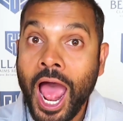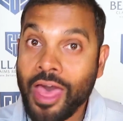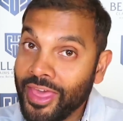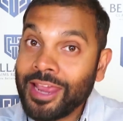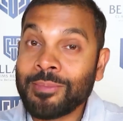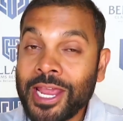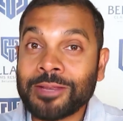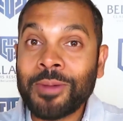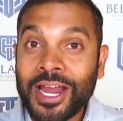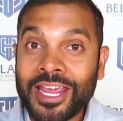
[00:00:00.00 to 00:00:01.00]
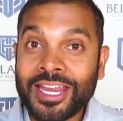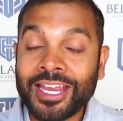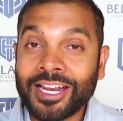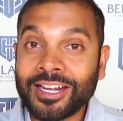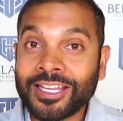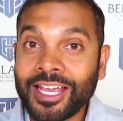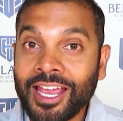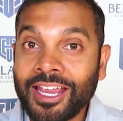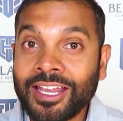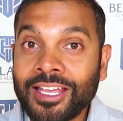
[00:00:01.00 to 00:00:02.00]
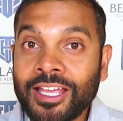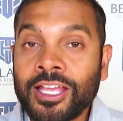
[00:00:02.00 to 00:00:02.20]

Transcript: They make money, okay?